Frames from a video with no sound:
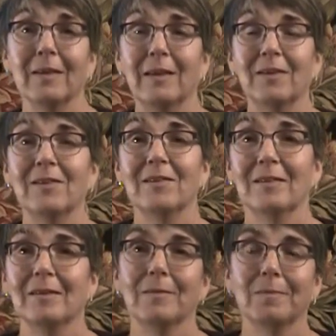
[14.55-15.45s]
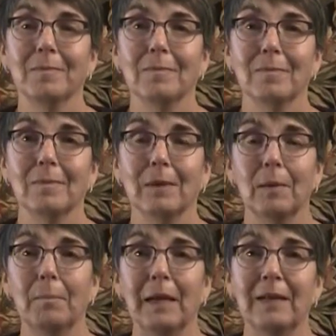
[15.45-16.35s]
this
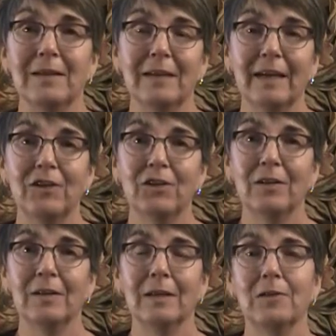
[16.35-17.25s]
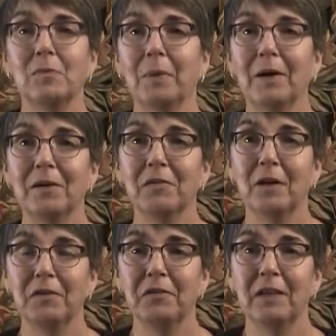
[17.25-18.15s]
meditation is part of
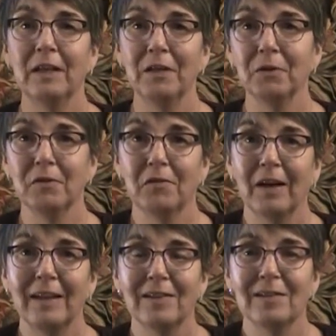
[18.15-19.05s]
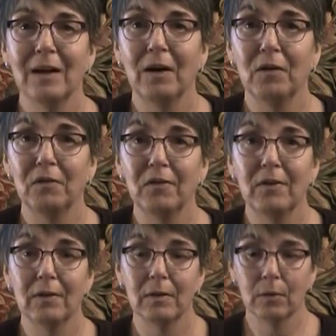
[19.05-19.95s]
our Feeding Your Divine Self.
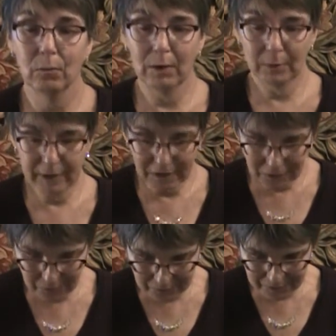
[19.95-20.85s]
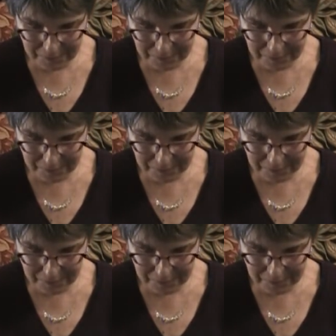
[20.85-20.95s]
And what would a cute little